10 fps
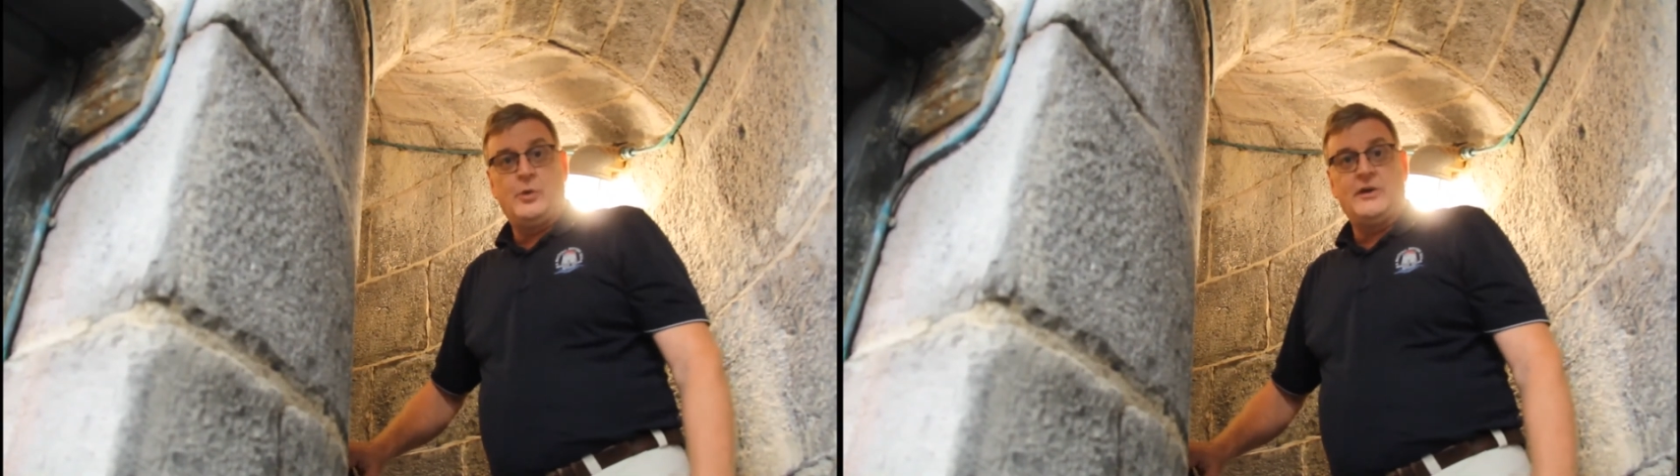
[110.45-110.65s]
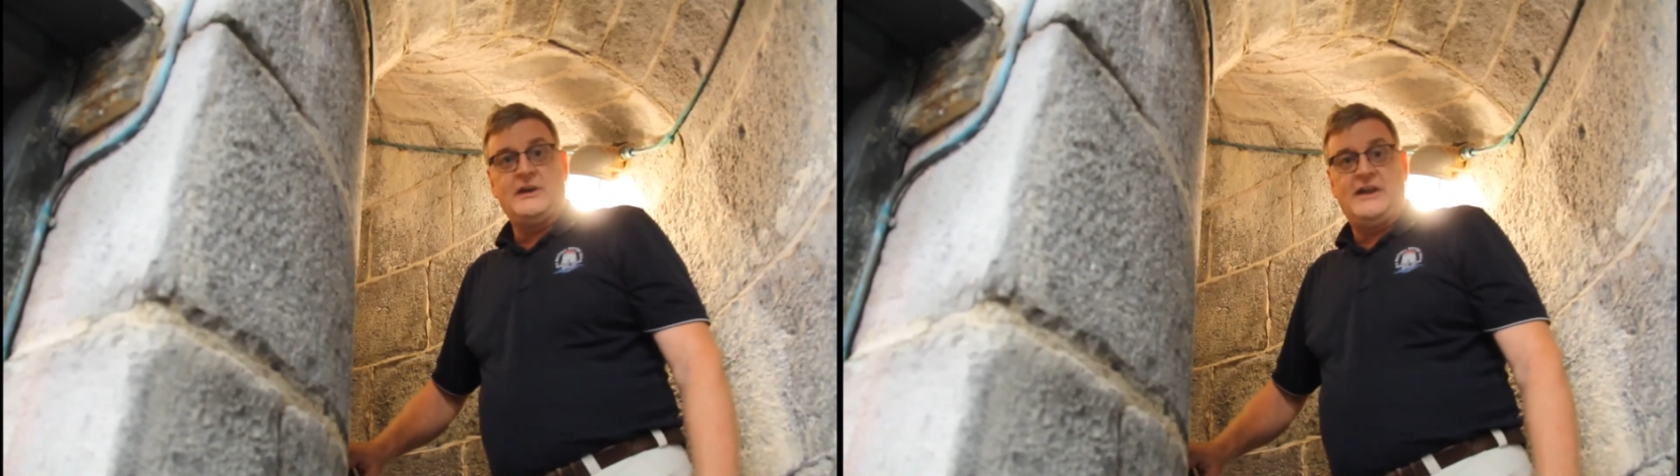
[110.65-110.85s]

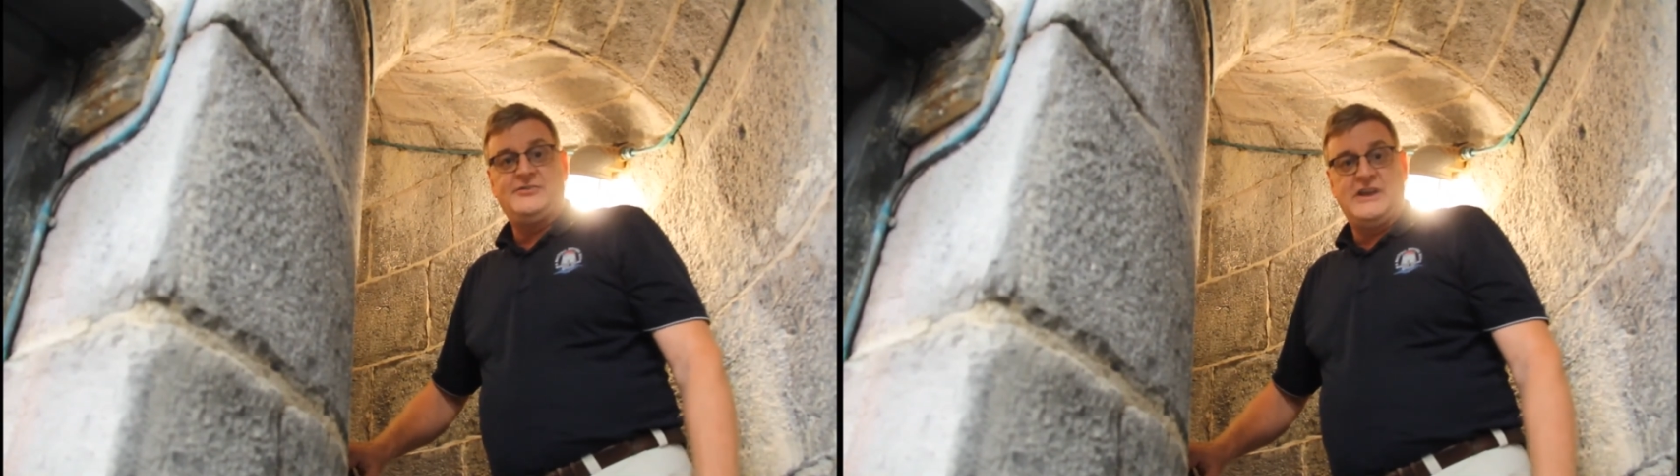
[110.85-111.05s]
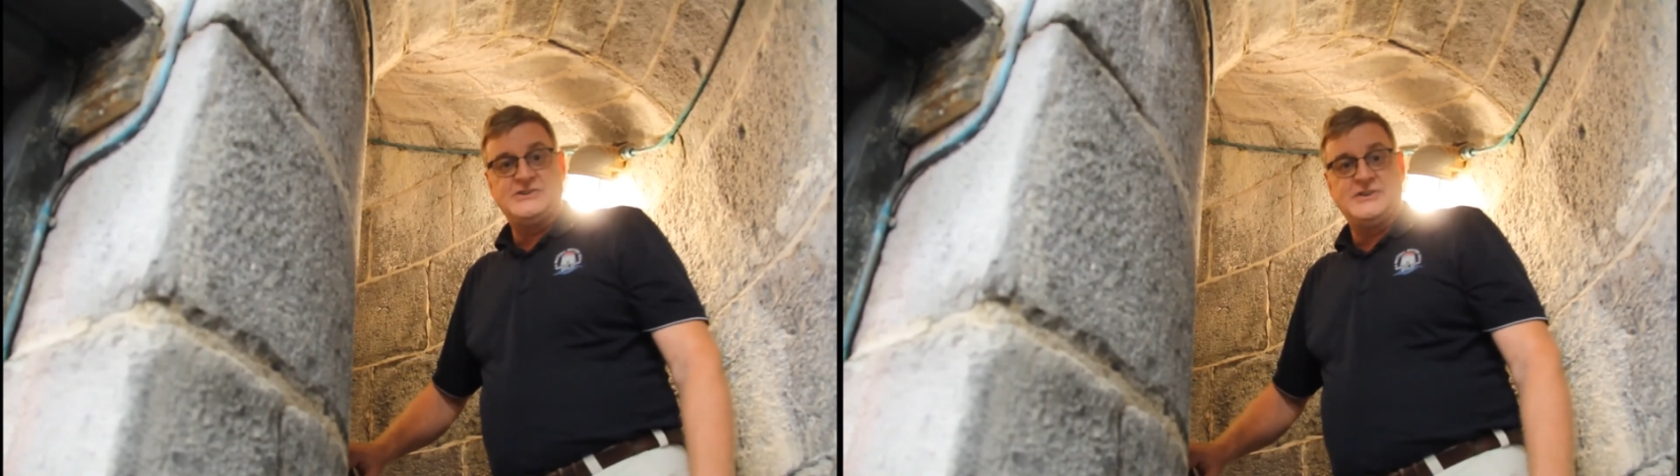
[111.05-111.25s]

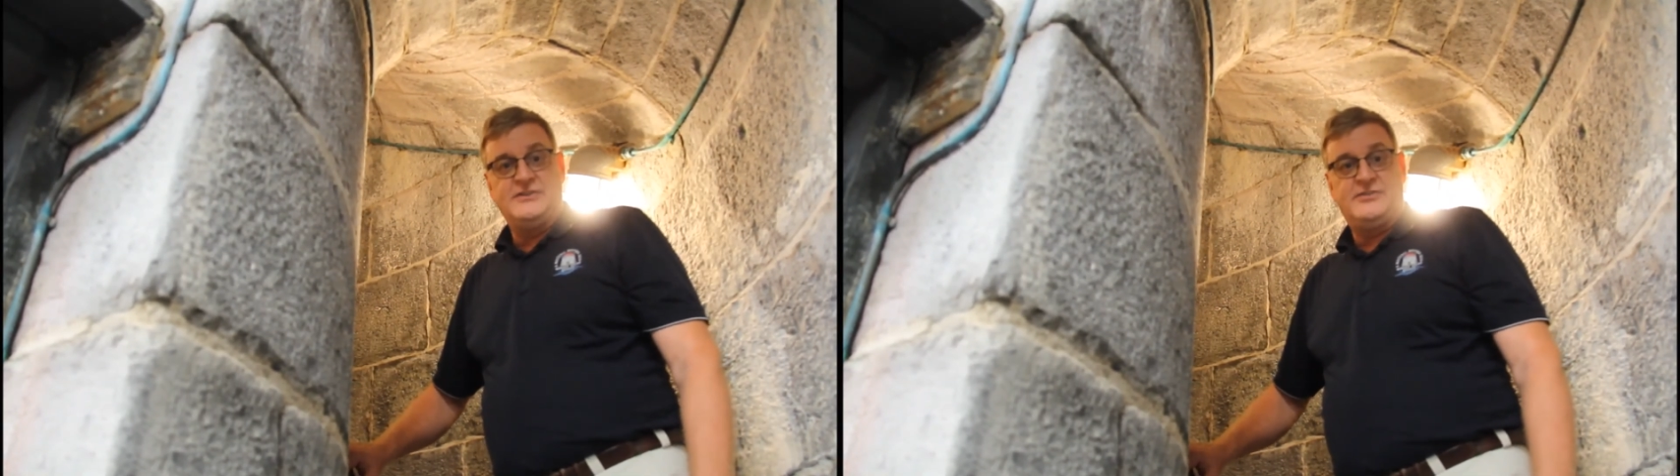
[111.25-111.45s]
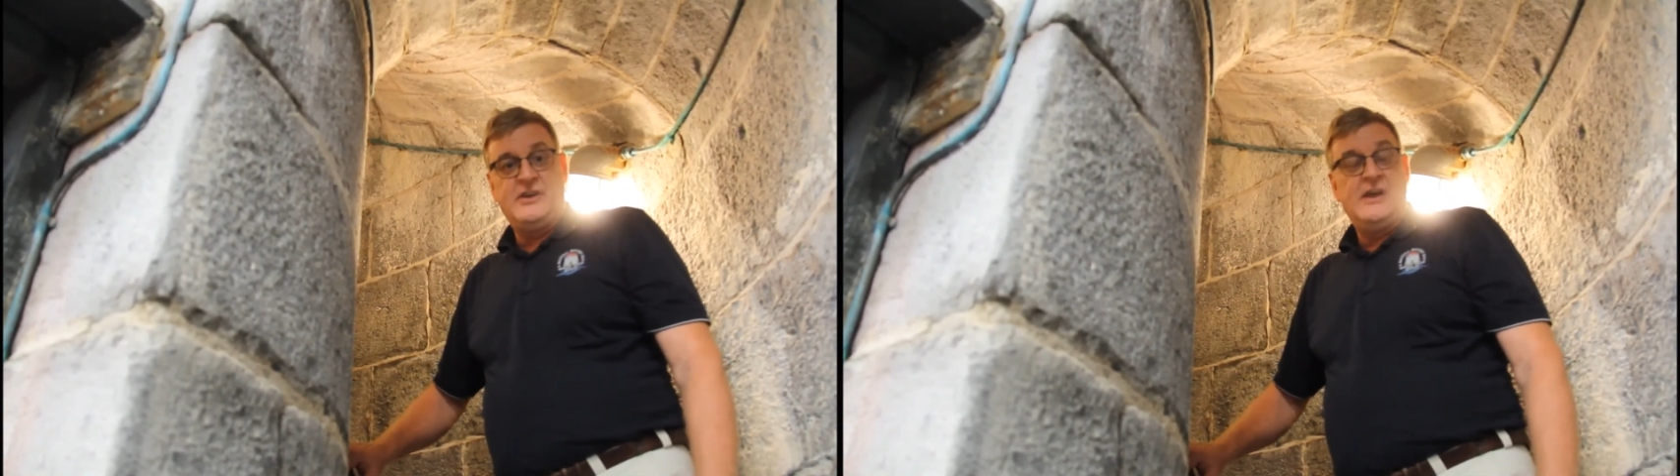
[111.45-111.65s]

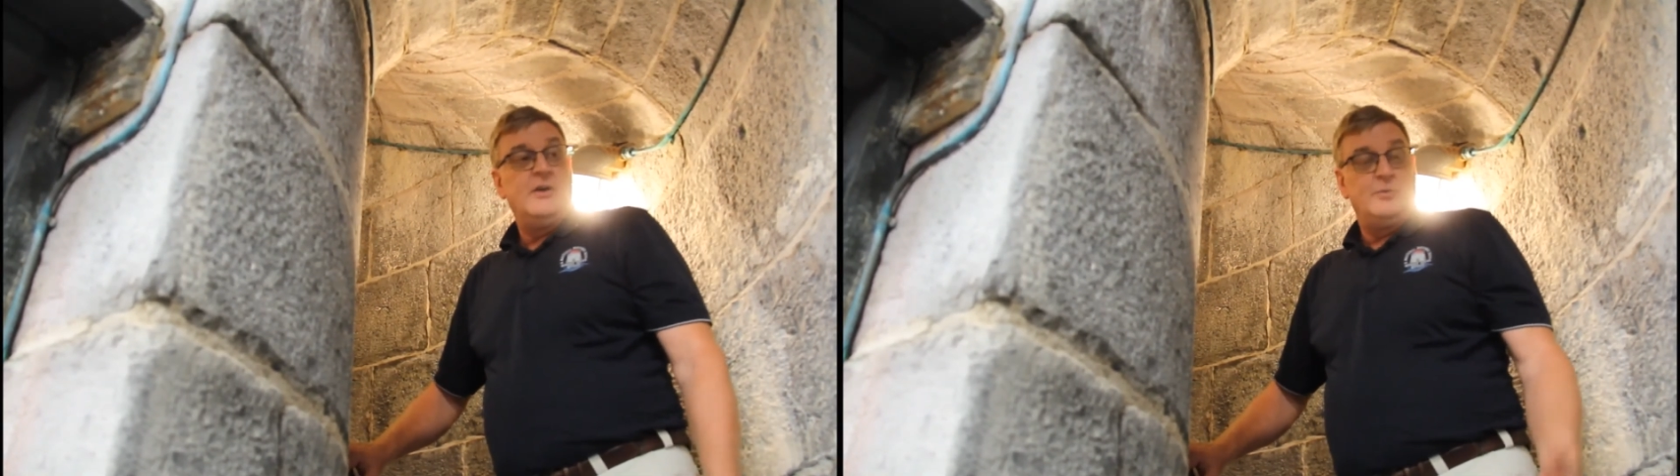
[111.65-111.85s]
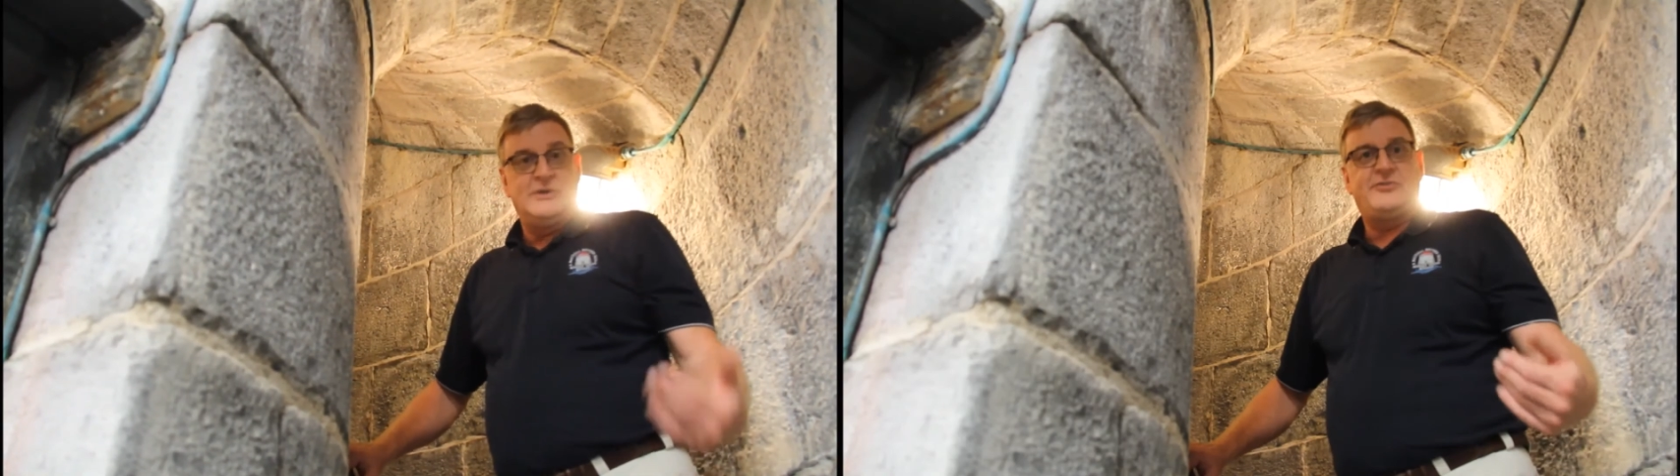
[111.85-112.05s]
organizations
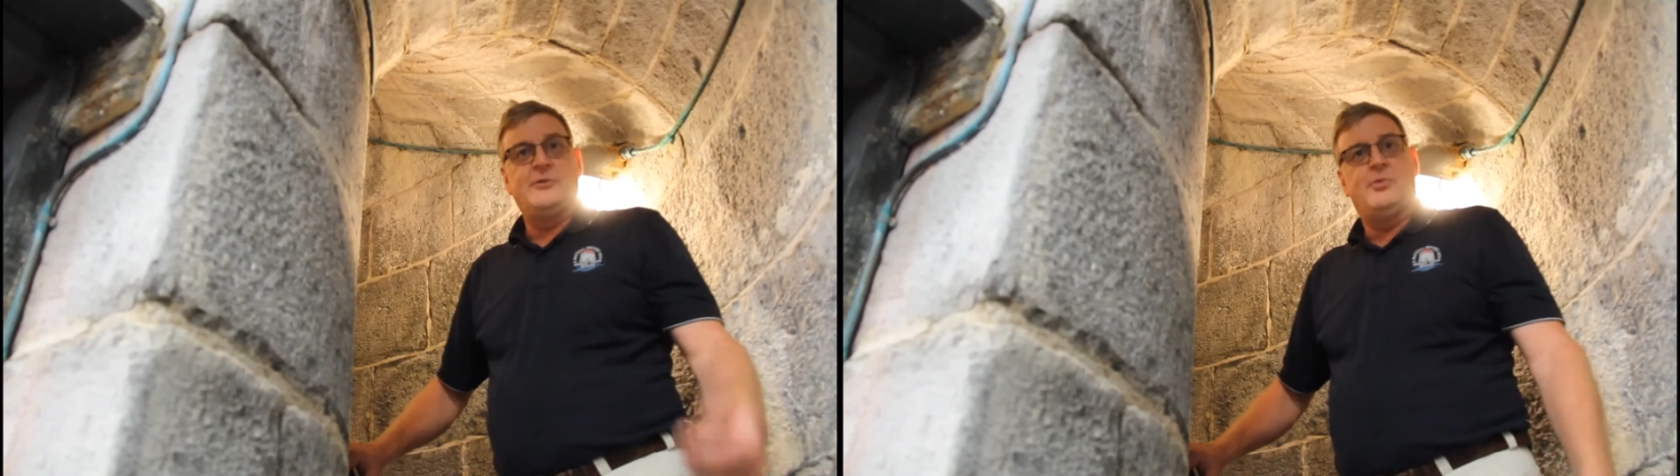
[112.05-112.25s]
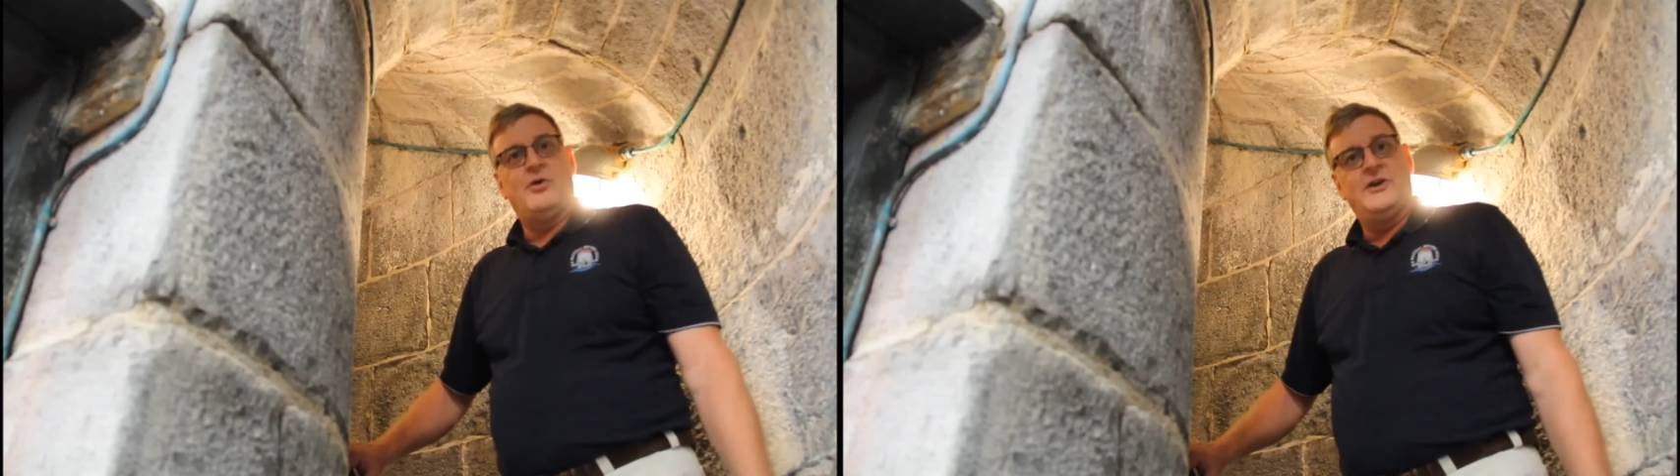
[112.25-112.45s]
which
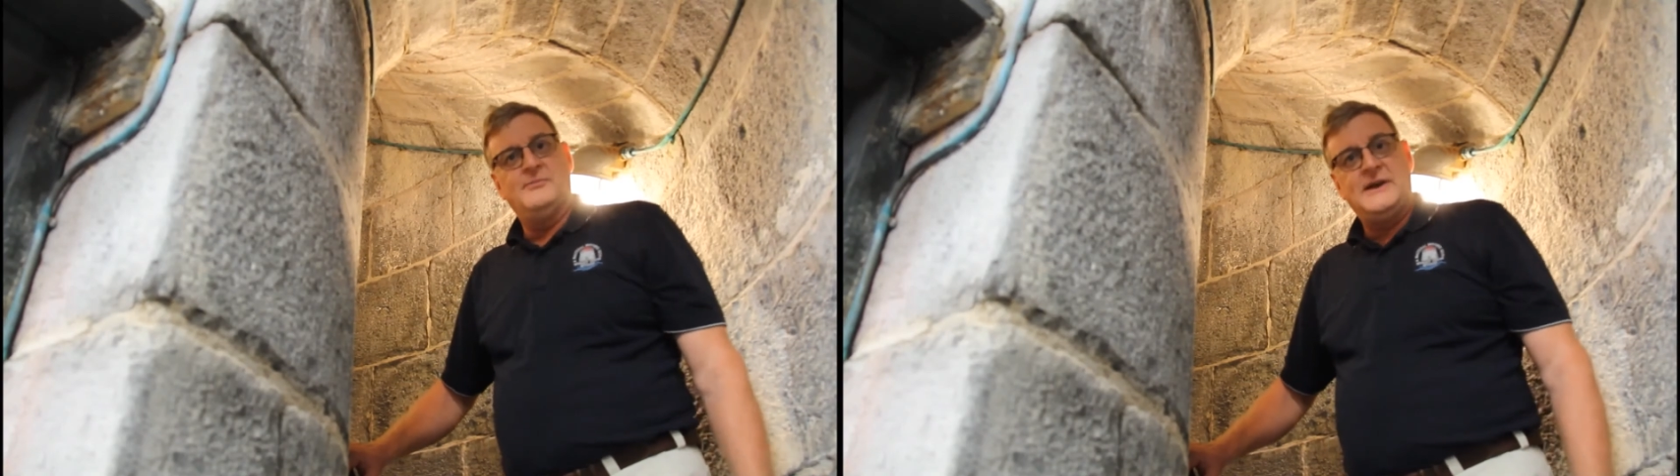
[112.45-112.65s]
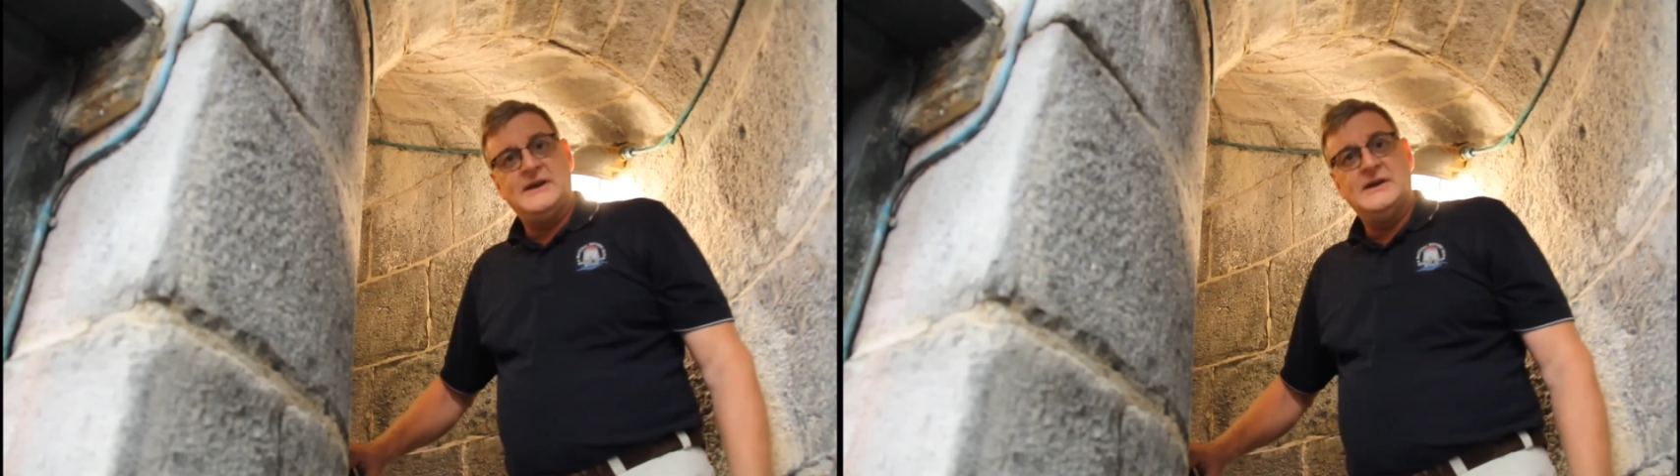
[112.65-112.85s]

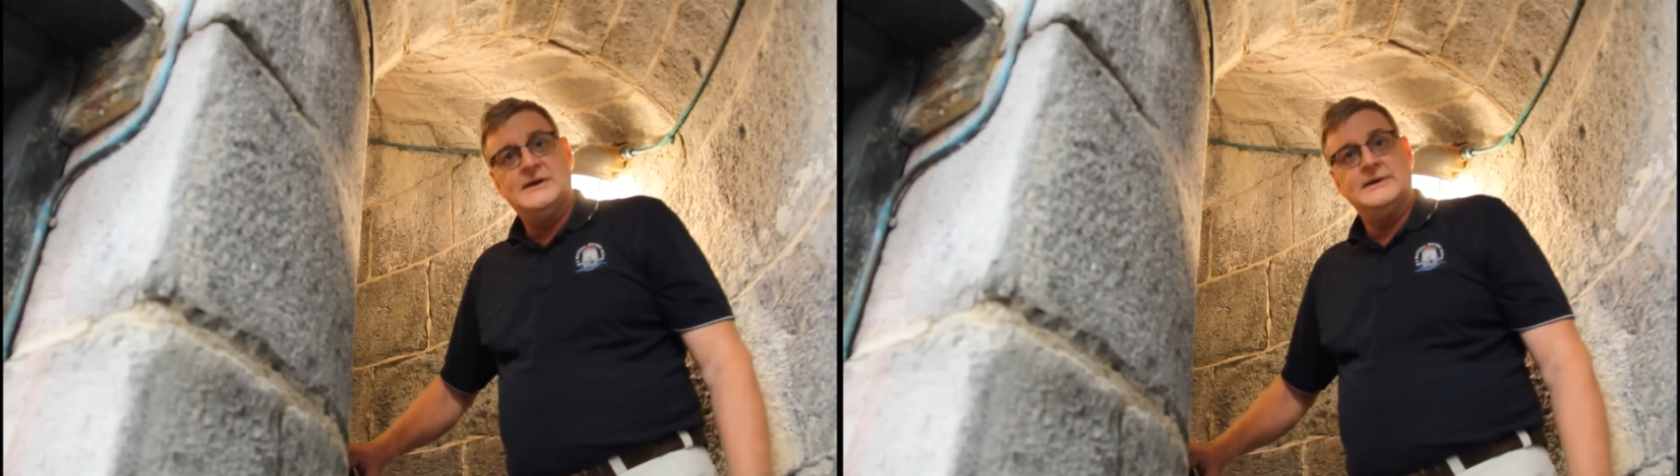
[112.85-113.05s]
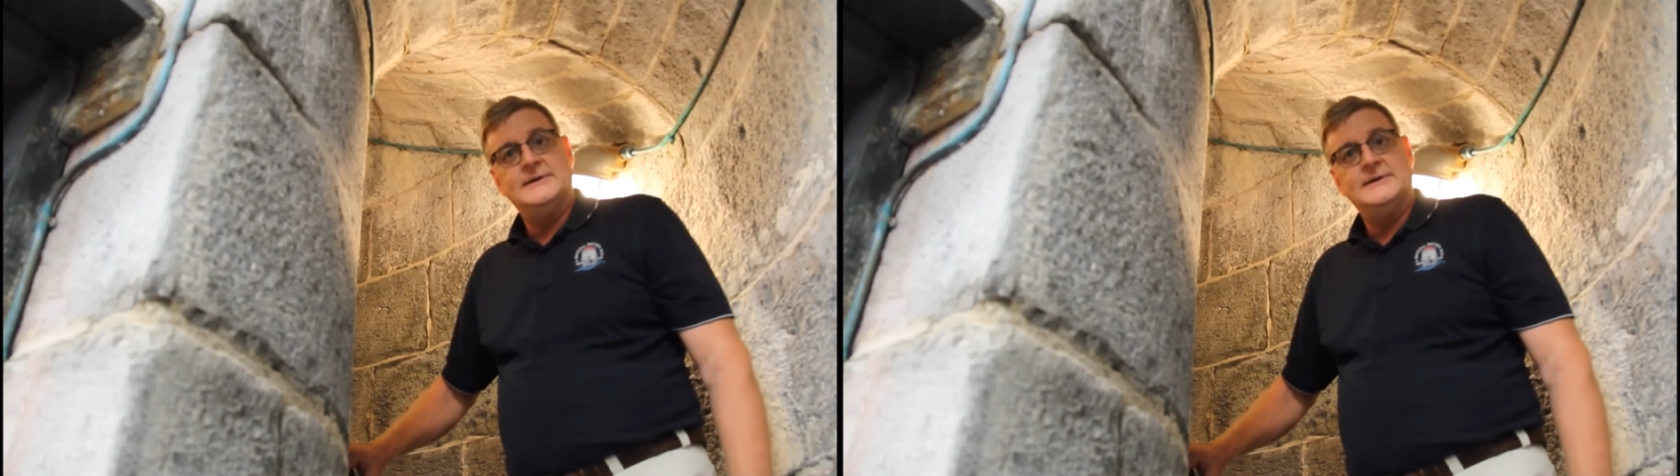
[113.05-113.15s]
supported me.